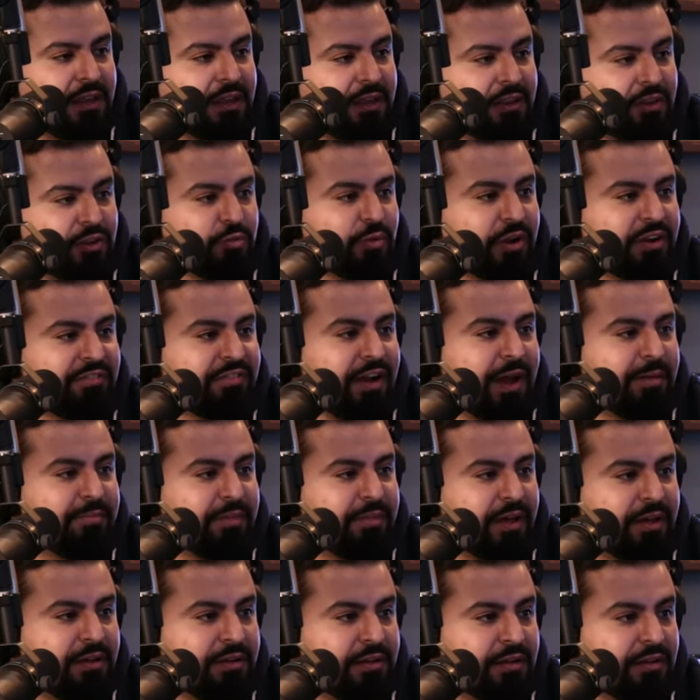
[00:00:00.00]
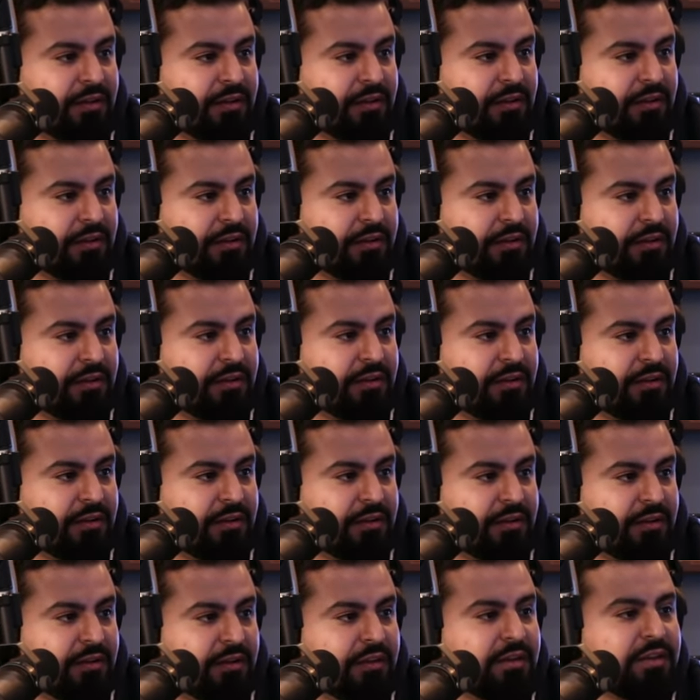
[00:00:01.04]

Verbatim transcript: You like won about like five hundred bucks.